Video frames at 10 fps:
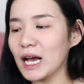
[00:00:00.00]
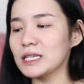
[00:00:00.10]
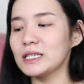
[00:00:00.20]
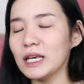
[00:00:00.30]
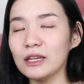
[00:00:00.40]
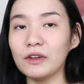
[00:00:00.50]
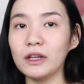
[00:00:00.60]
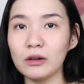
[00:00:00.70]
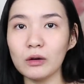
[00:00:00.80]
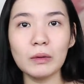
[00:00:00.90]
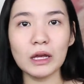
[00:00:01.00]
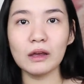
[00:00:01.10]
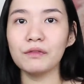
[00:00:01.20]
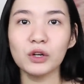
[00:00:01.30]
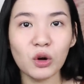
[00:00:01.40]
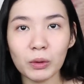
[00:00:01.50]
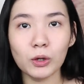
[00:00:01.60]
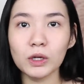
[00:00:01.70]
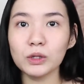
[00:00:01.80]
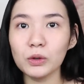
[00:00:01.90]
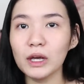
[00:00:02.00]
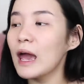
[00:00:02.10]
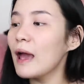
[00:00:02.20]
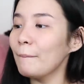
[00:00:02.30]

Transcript: as in feeling ko magiging phenomenon na to eh.